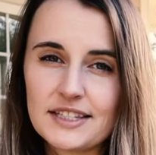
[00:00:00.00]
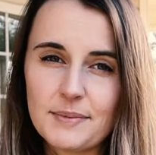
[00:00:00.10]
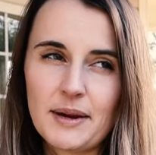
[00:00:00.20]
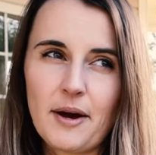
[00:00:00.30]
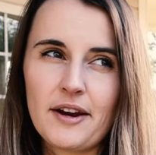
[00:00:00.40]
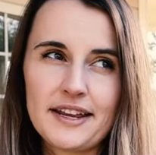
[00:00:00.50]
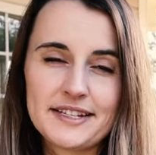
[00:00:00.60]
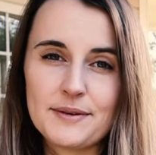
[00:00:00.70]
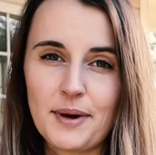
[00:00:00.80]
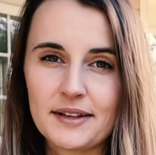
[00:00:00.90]
It's been about
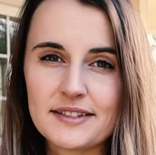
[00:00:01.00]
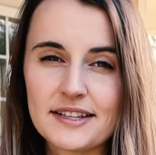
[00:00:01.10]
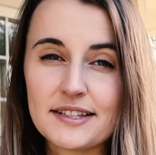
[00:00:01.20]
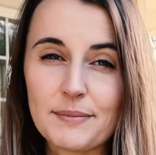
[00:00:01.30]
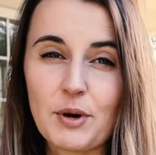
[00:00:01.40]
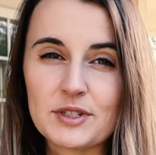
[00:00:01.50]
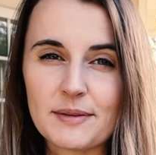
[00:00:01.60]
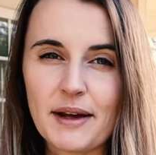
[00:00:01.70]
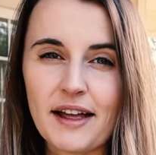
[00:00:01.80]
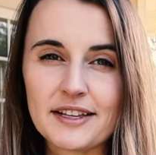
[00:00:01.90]
18 months since I posted
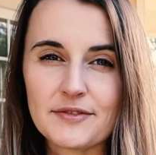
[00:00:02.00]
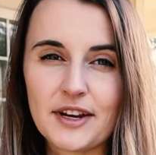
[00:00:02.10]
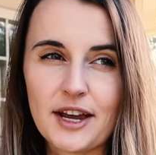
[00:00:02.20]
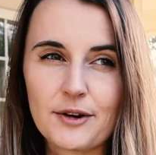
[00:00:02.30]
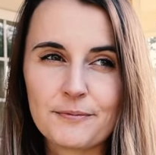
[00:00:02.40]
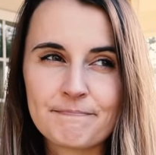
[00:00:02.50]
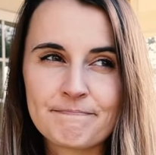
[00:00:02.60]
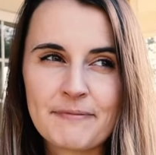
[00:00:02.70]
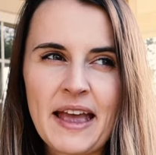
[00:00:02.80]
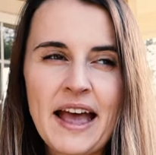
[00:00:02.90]
my last video,
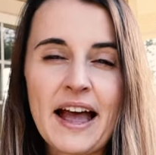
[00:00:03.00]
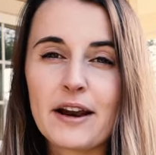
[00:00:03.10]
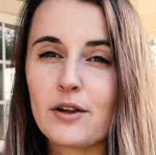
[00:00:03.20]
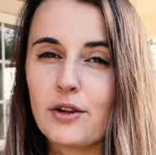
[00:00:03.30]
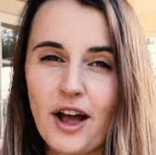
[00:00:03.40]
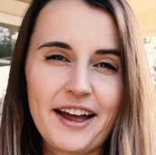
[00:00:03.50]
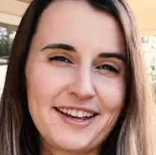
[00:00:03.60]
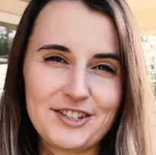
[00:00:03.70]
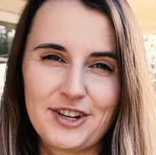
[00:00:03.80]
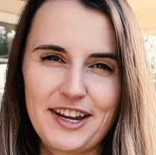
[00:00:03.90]
and a lot
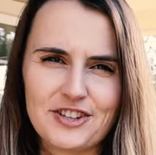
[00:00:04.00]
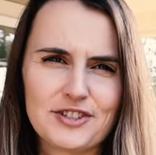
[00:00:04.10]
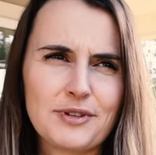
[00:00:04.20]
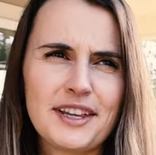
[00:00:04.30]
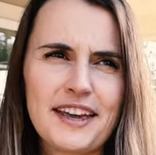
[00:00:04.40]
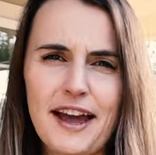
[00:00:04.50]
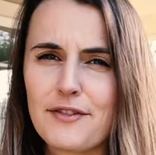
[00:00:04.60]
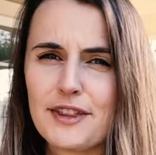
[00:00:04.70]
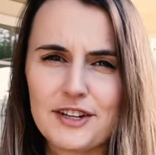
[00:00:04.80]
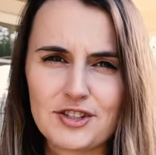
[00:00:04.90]
has changed. Really,
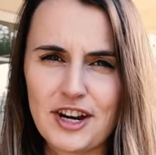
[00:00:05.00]
everything's